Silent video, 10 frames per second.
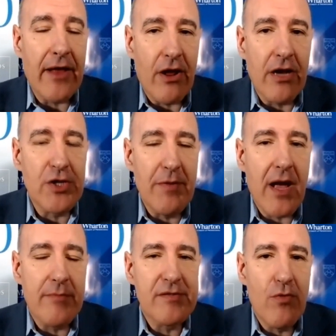agriculture
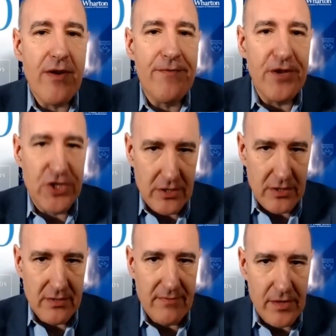becomes more
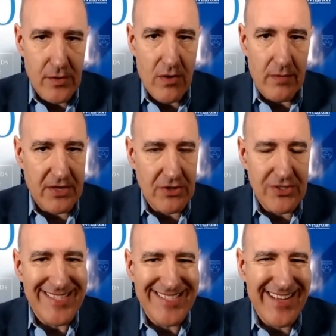efficient in the world because
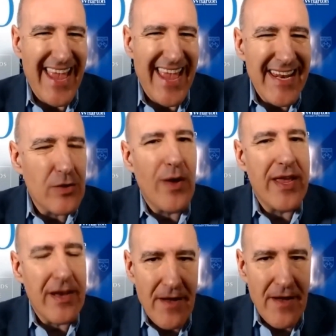that's 80 to
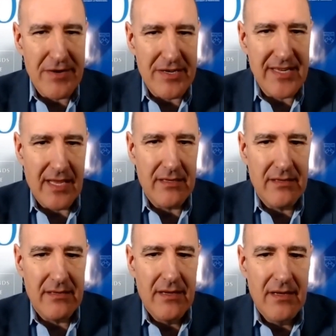85%
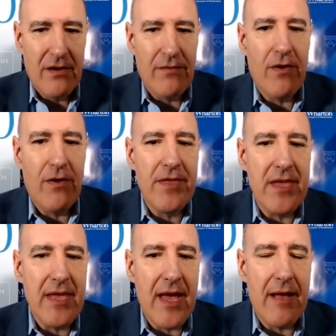of all
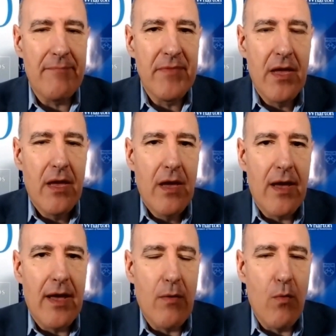of the uh,
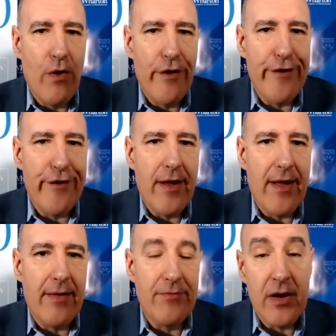water,
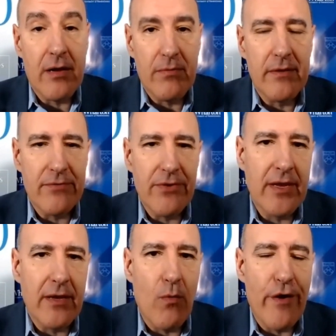drinkable,
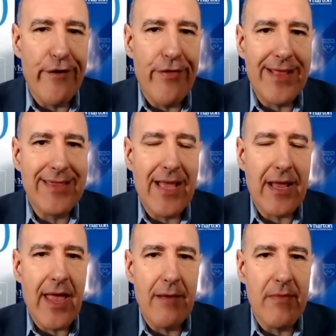drinking water that
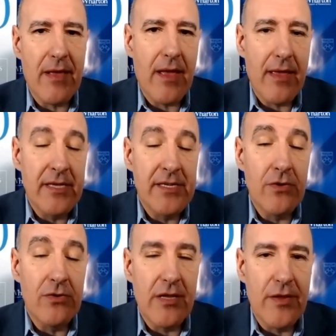can, is
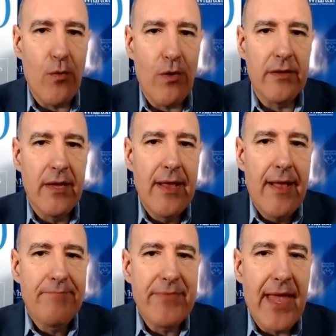used in the world.
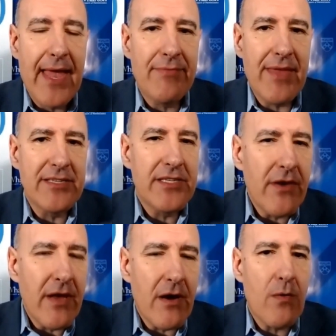And as
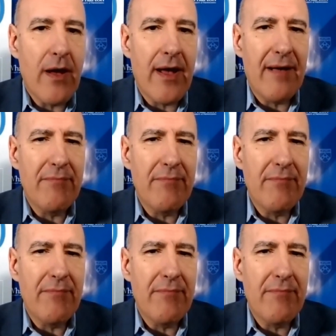you know,